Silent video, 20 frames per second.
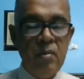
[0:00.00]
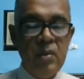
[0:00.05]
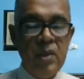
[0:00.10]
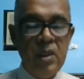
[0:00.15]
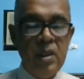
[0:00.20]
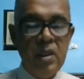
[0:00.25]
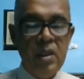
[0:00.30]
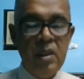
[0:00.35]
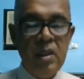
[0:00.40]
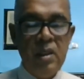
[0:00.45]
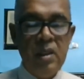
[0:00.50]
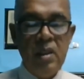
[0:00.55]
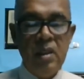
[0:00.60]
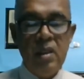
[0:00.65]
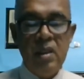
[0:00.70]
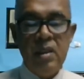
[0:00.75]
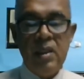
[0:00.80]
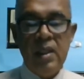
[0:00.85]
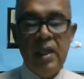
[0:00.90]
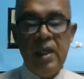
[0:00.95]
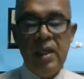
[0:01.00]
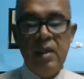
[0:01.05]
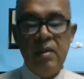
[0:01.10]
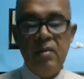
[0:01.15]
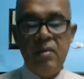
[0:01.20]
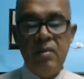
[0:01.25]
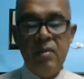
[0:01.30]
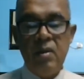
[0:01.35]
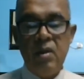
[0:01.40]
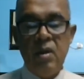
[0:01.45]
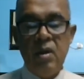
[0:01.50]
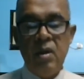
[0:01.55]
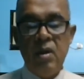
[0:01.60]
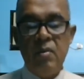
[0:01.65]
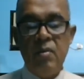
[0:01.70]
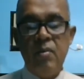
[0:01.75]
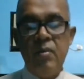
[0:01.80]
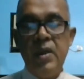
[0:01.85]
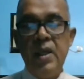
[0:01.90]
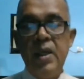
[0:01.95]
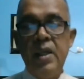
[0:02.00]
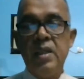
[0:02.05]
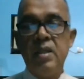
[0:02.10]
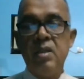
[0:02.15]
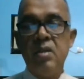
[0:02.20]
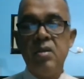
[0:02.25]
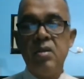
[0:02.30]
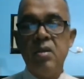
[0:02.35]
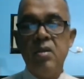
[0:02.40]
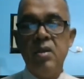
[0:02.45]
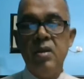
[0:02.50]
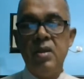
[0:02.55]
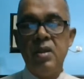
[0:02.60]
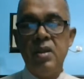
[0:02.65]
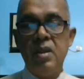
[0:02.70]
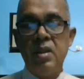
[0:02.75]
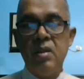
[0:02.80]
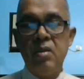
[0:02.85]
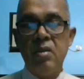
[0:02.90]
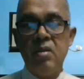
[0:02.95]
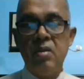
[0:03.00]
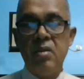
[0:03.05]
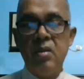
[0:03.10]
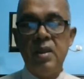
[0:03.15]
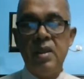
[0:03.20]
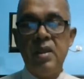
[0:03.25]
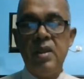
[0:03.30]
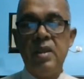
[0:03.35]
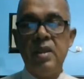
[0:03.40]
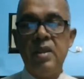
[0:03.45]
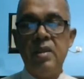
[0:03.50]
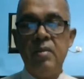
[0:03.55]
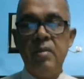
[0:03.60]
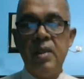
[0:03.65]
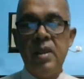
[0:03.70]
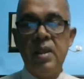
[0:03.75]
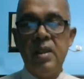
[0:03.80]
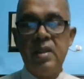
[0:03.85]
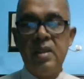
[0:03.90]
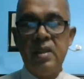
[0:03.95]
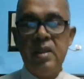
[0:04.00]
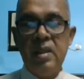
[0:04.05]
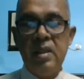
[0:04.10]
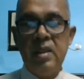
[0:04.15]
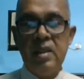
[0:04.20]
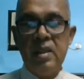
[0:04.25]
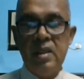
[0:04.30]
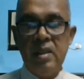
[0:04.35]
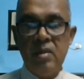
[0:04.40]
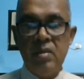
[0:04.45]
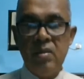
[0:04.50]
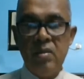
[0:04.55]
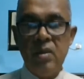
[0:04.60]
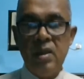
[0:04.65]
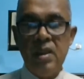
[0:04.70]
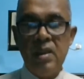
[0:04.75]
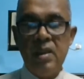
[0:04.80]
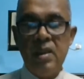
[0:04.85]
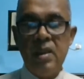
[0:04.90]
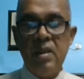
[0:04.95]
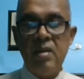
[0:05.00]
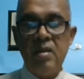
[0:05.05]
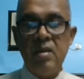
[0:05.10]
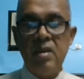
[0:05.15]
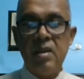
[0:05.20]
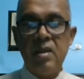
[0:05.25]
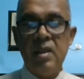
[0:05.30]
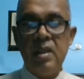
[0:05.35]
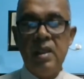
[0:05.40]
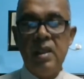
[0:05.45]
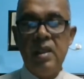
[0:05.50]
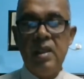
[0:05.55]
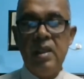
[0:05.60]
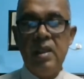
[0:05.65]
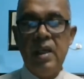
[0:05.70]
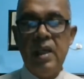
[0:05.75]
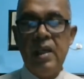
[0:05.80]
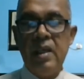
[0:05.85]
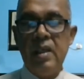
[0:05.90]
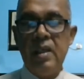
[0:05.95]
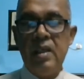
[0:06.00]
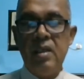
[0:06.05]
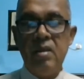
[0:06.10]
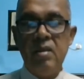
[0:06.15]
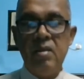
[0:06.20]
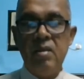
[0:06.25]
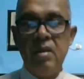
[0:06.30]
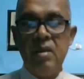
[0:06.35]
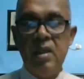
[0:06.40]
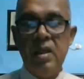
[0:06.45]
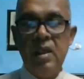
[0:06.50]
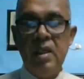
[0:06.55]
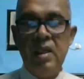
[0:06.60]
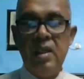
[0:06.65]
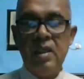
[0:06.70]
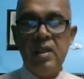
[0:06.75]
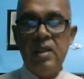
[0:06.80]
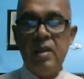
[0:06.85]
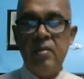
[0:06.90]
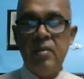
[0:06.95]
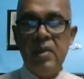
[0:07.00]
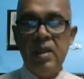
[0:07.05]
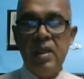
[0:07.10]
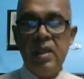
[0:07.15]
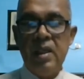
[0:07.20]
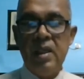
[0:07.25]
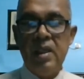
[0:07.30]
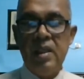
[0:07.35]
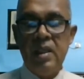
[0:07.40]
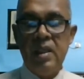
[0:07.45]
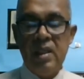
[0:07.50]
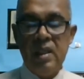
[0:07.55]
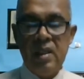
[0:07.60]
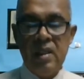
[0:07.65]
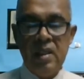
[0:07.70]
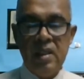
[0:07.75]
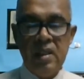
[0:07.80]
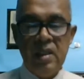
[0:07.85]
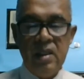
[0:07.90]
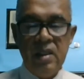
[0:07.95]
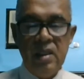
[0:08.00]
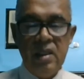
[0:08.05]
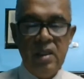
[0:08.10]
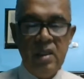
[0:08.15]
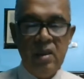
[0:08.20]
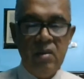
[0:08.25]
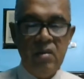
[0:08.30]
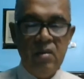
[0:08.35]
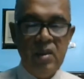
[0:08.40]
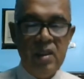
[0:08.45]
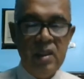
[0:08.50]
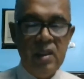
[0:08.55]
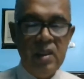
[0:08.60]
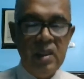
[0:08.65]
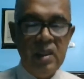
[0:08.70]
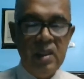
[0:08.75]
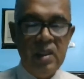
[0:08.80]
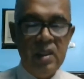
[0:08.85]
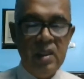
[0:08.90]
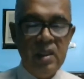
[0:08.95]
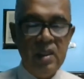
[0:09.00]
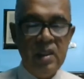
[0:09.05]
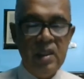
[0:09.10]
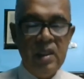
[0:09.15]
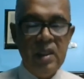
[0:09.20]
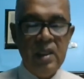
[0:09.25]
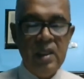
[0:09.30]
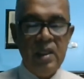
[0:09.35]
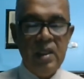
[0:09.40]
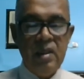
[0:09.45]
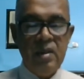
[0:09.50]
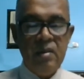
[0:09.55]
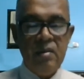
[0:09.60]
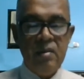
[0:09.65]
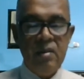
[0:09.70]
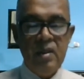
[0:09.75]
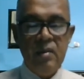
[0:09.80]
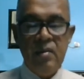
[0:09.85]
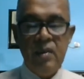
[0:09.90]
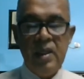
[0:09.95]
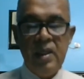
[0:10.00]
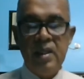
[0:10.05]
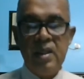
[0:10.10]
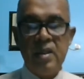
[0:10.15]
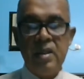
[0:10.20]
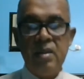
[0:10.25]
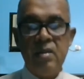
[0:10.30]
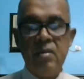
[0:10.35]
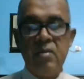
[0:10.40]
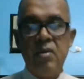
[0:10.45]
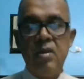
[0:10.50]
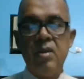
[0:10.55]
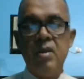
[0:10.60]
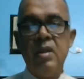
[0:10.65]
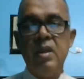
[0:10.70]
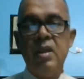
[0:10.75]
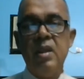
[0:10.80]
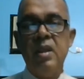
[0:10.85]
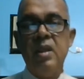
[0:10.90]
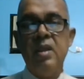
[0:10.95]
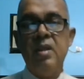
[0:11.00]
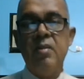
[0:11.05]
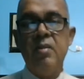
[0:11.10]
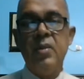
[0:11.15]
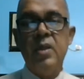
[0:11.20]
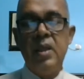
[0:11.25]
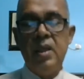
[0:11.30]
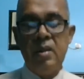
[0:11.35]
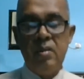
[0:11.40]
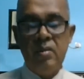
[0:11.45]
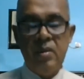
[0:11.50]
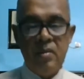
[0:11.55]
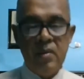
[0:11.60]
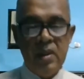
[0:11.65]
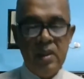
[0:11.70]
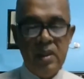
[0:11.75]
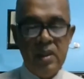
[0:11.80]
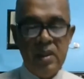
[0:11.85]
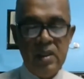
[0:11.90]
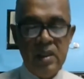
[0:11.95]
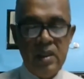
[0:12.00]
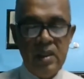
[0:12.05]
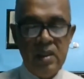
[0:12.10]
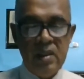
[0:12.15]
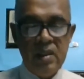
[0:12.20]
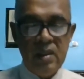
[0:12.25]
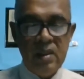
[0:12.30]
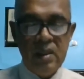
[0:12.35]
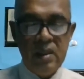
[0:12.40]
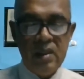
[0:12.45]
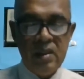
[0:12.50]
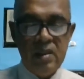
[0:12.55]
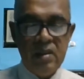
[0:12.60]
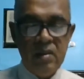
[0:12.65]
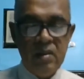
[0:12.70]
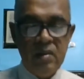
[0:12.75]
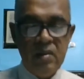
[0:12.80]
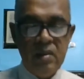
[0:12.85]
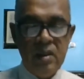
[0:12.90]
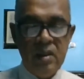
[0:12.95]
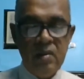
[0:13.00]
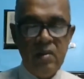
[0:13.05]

B, type of base solution. What is the base? Is it water or added something other with it? Then the base for the PN preparation is to be,